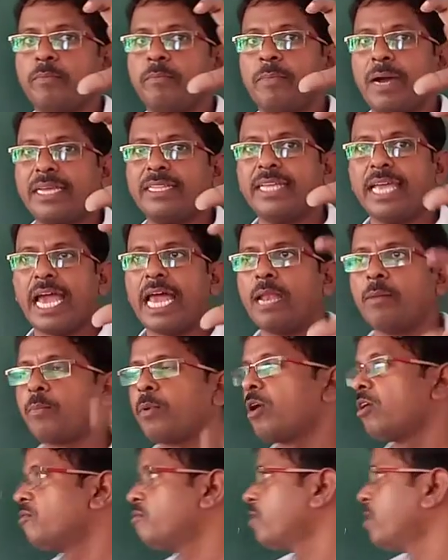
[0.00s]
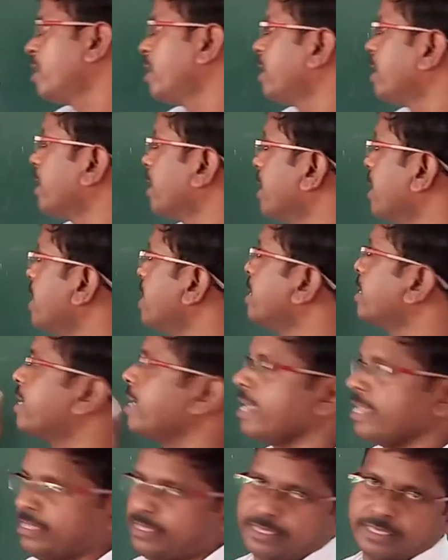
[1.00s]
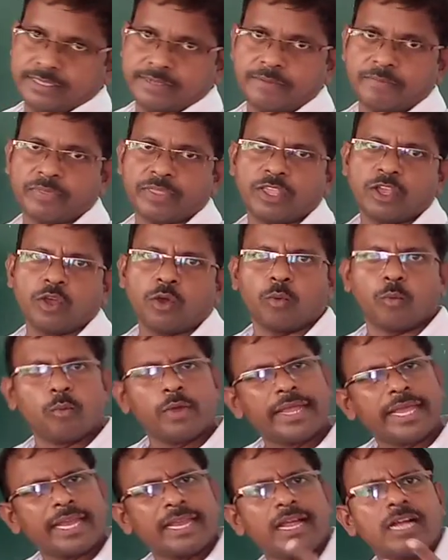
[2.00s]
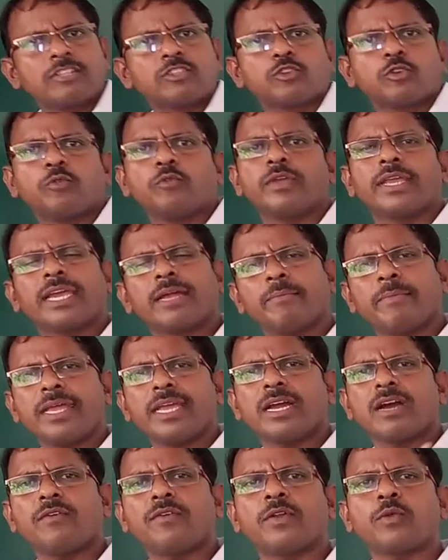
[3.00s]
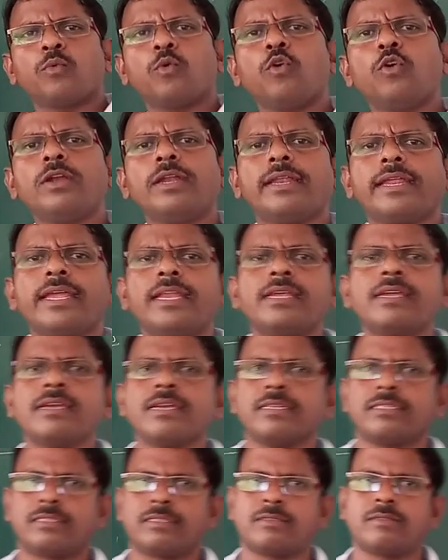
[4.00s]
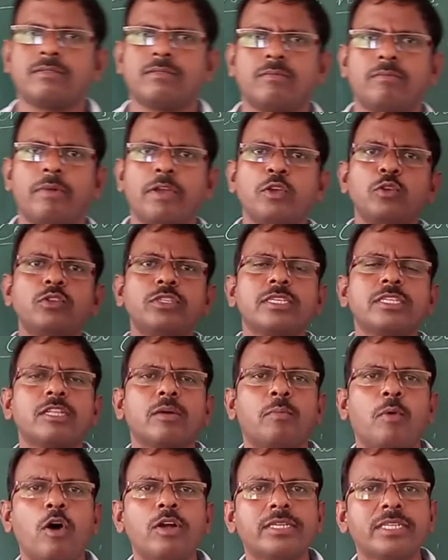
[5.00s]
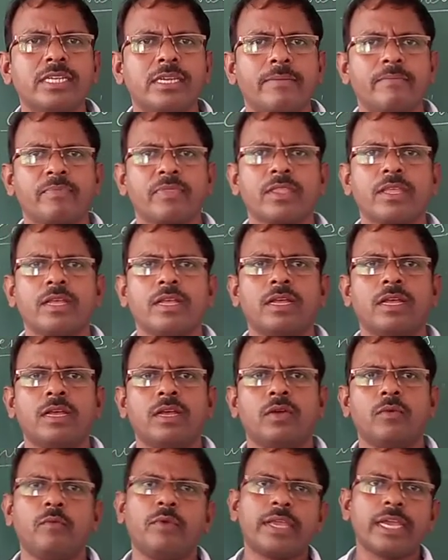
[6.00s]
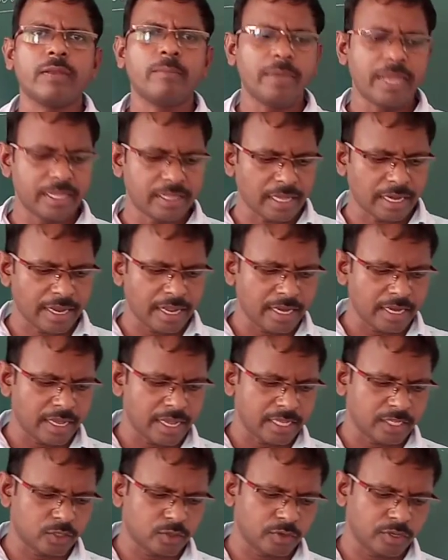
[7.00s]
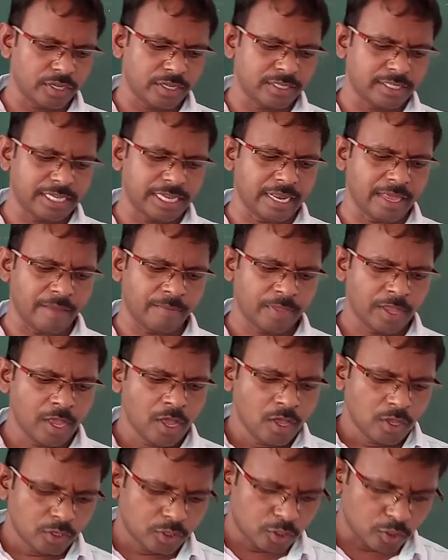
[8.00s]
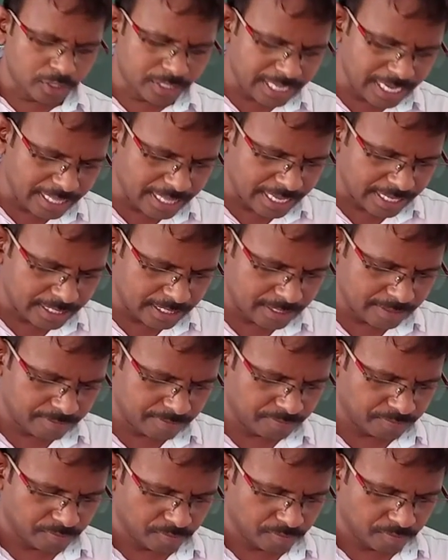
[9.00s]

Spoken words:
by the help of rain gauge. We can make our own rain gauge by using the bottle. We can make the rain gauge easily. So see this